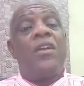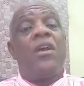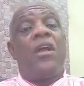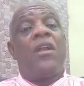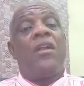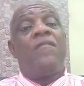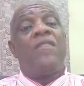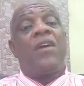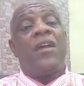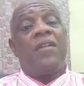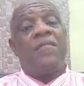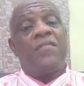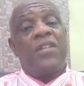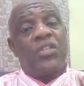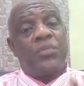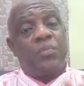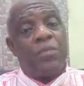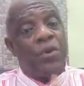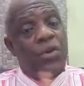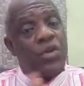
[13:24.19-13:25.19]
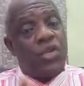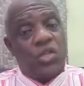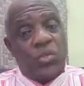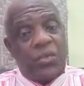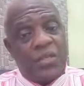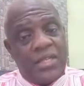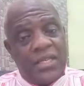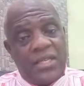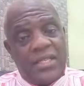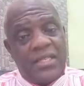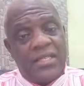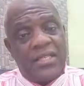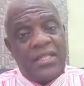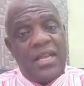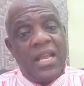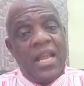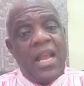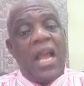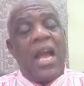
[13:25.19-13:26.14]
you a lover of the spiritual things?